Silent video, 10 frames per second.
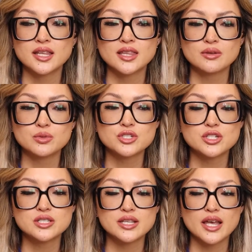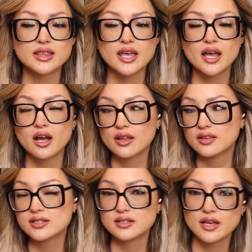And then when she said that all
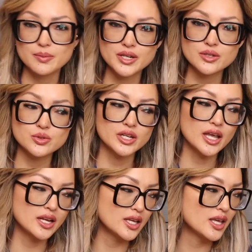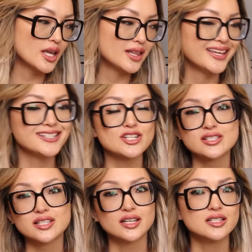the celebrities were getting it, like
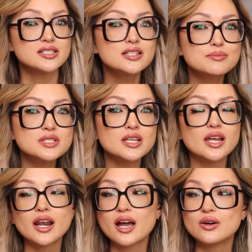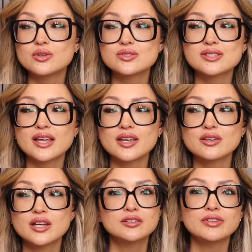Jessica Simpson, I was like,